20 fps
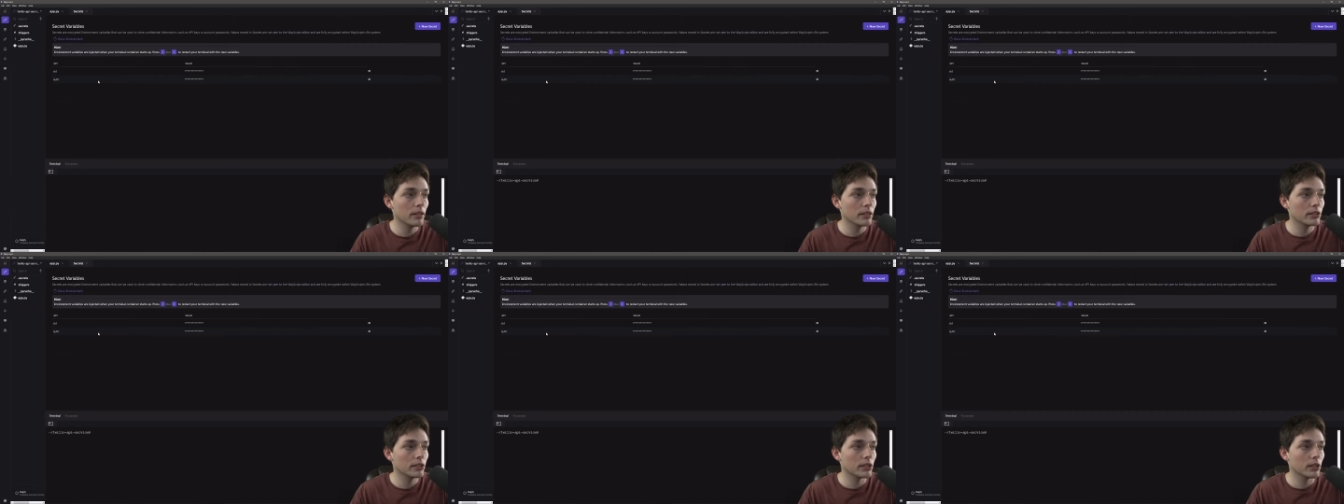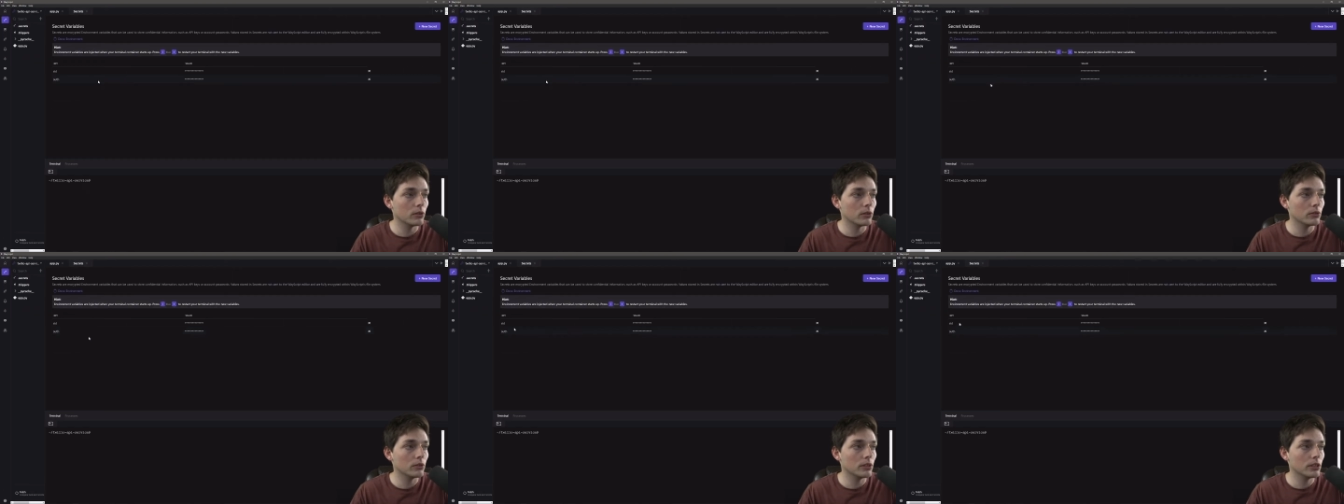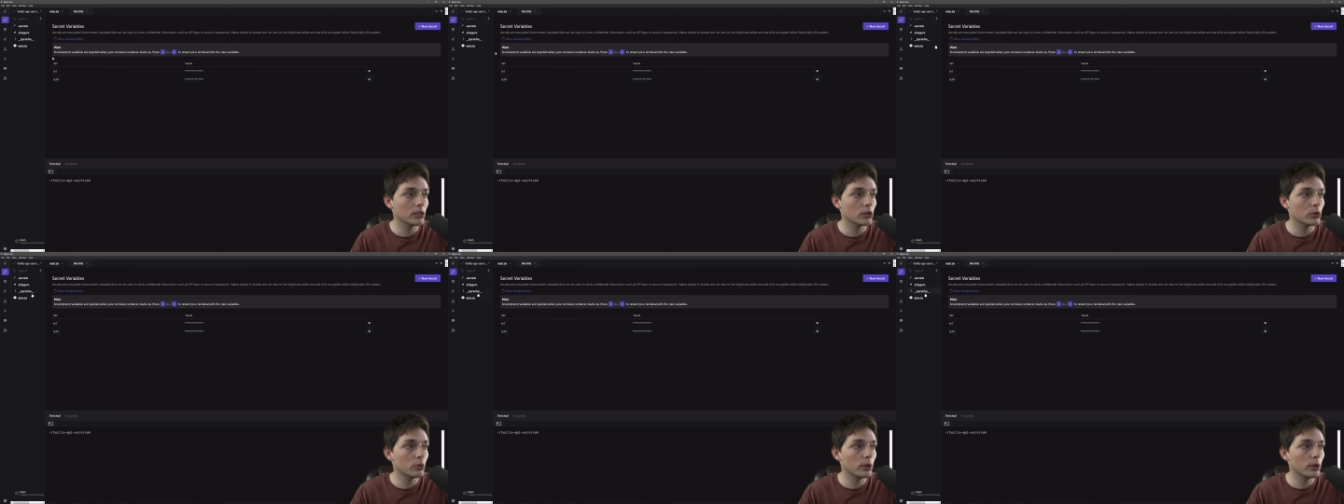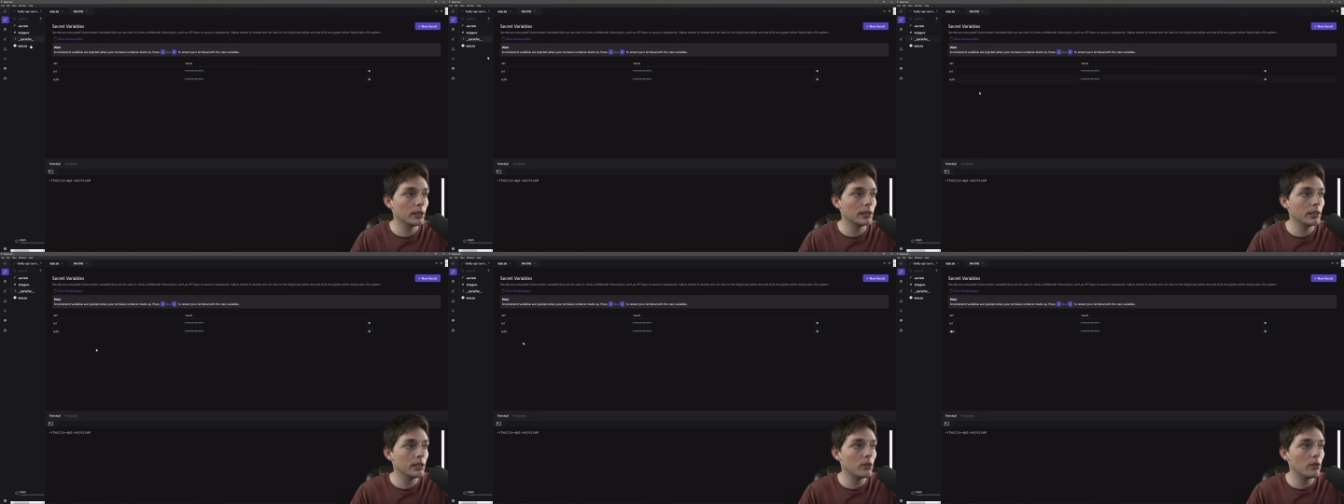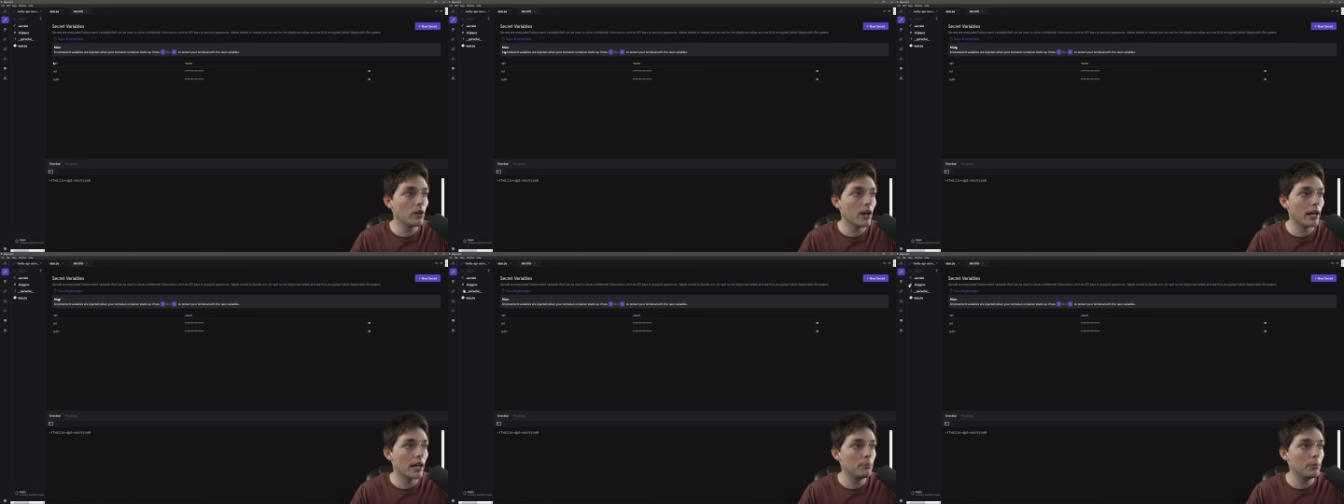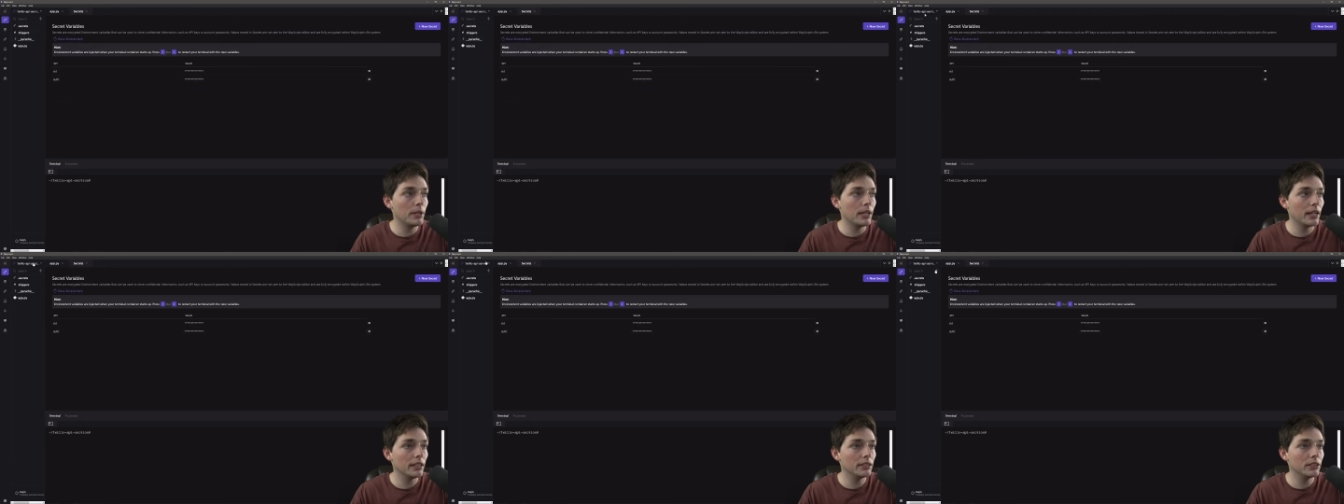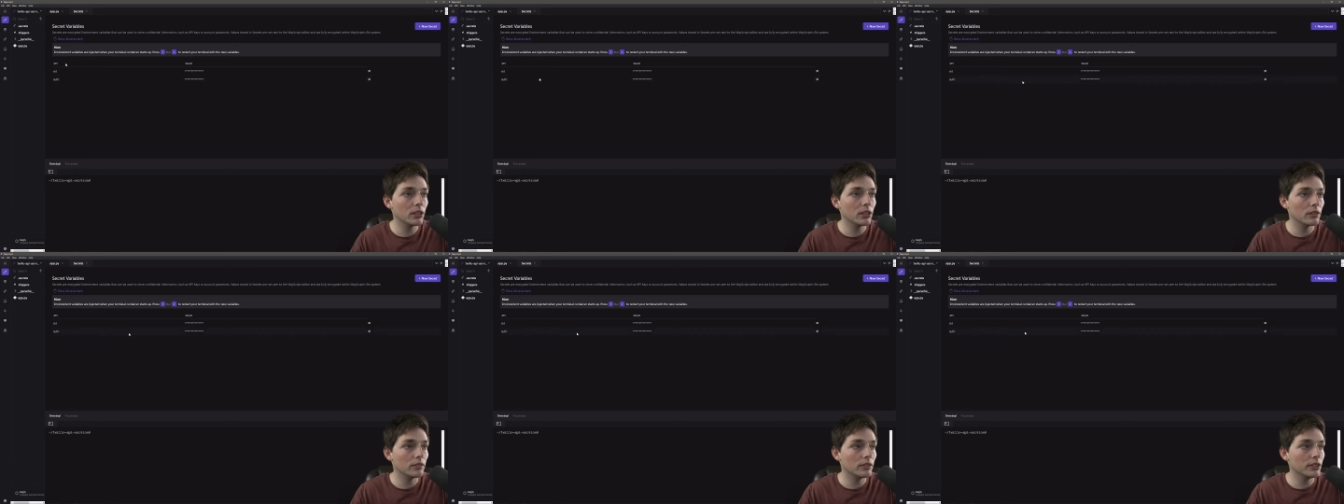So this Twilio API
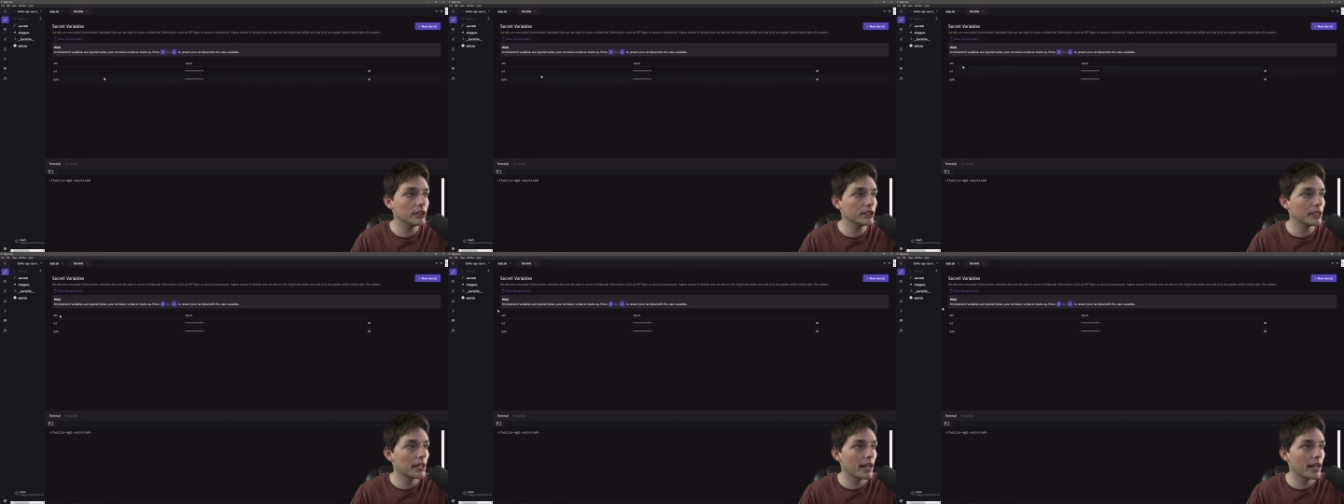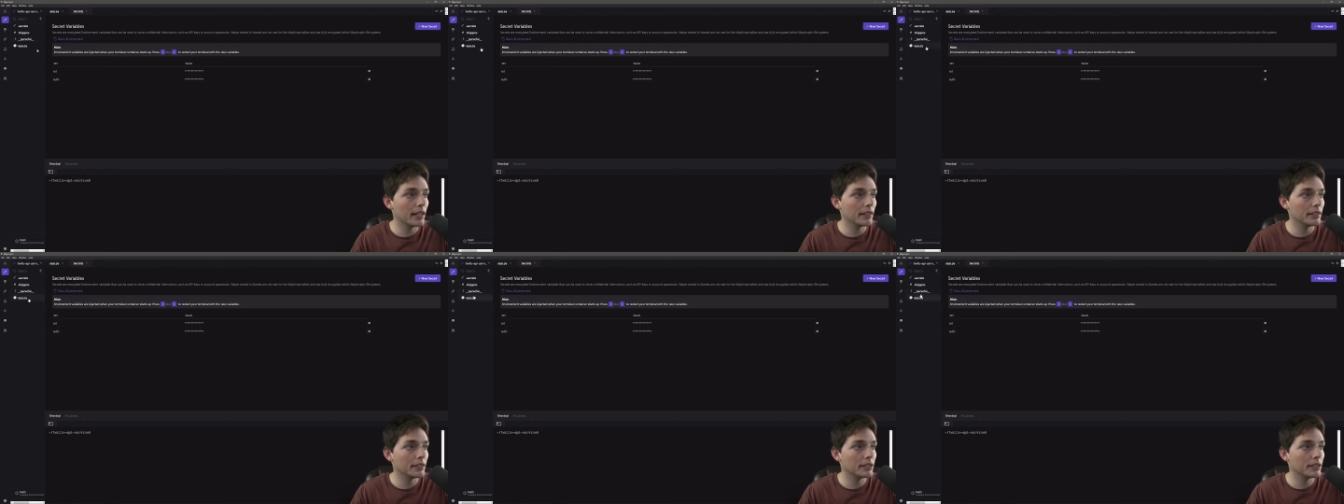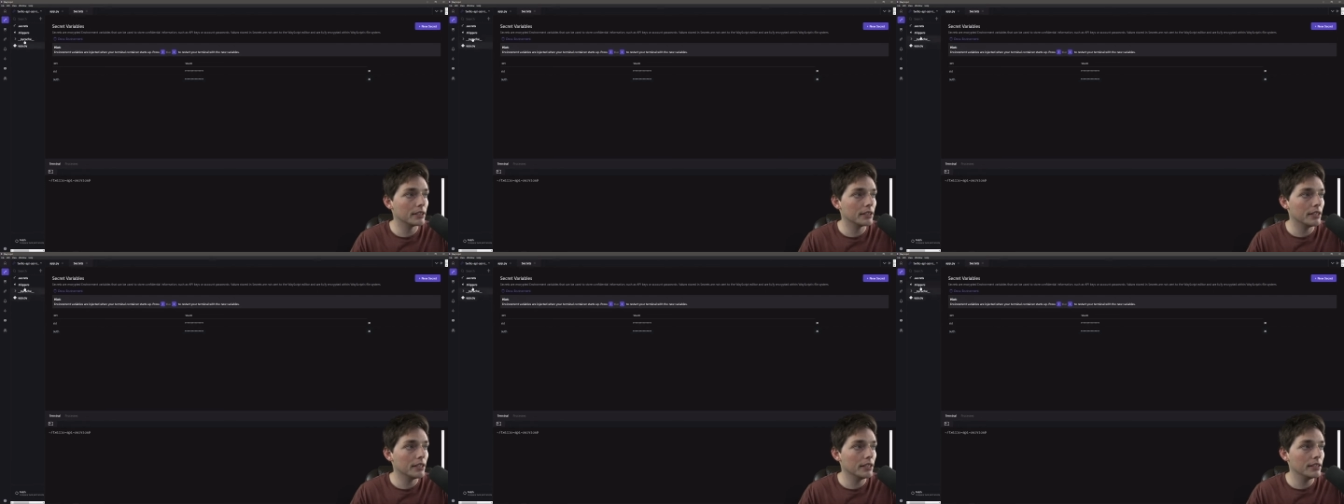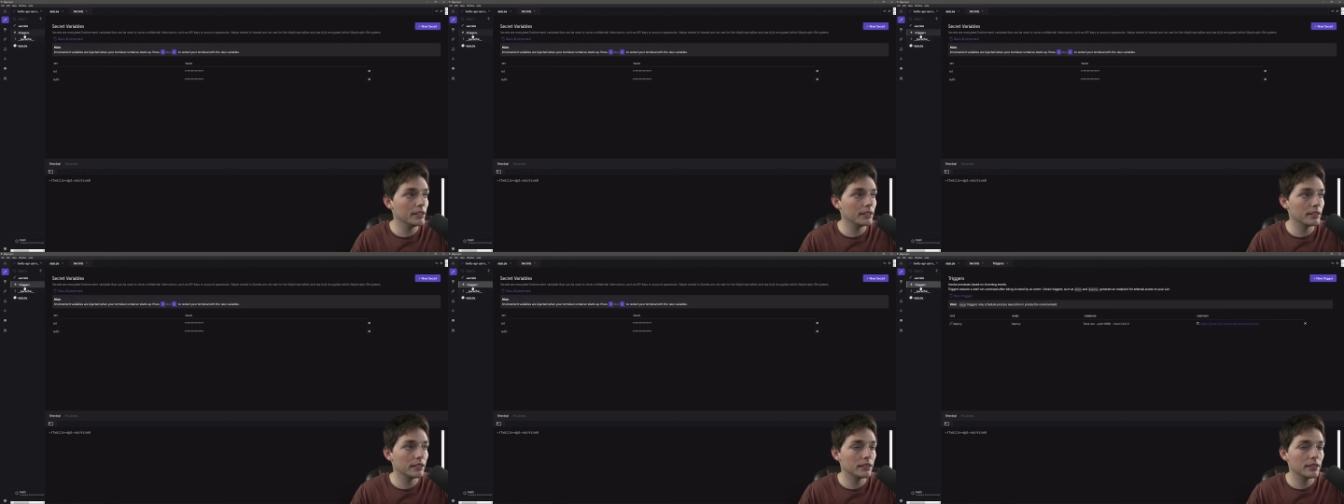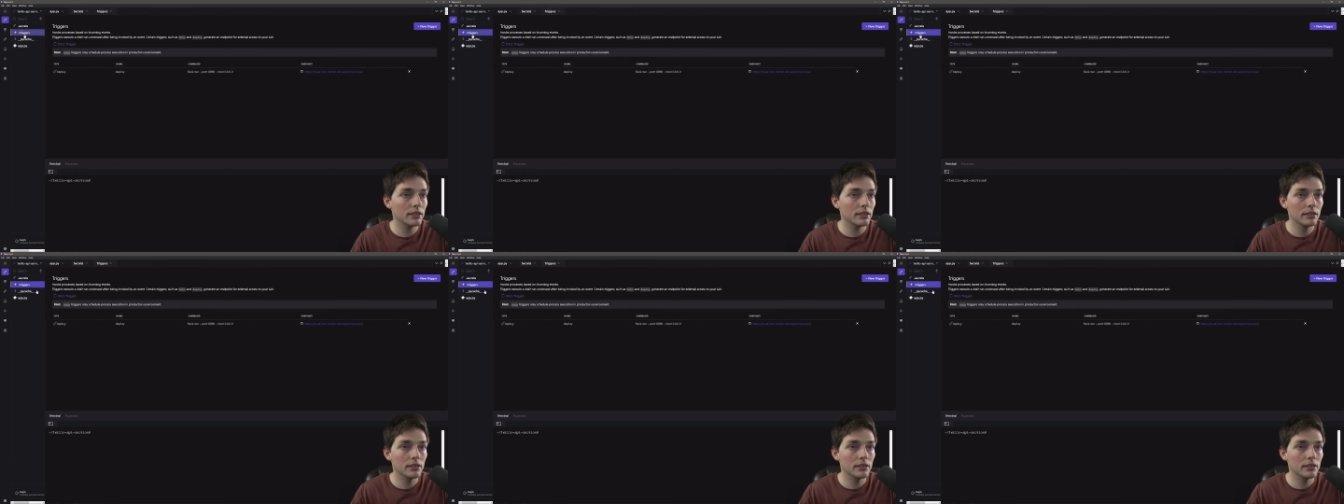service has this